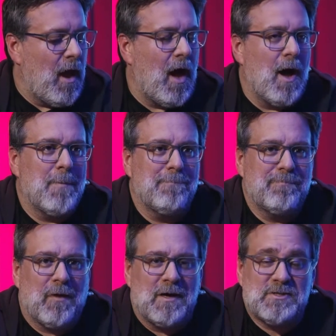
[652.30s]
All
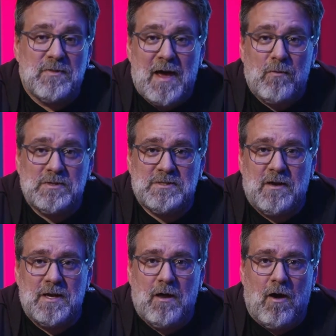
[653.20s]
right, so that was
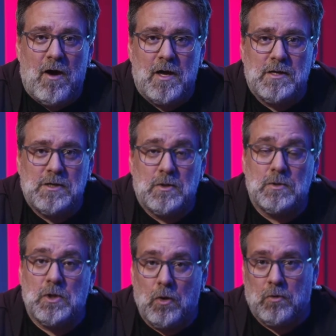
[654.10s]
done on
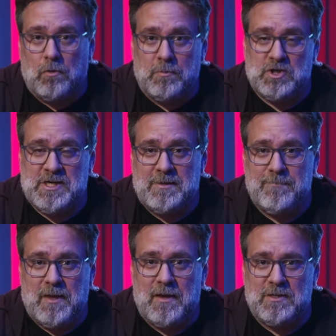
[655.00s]
your local machine,